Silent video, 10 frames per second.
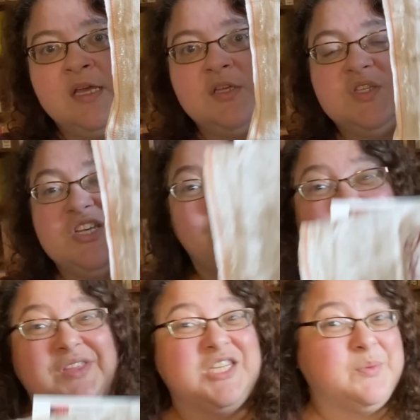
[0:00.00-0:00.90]
So
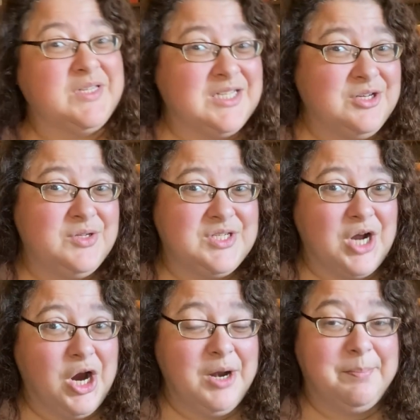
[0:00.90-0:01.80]
this was a new
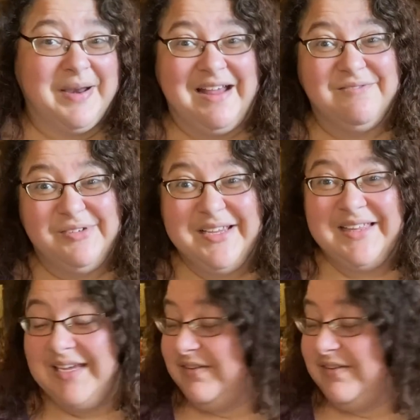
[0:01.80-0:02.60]
start, but I really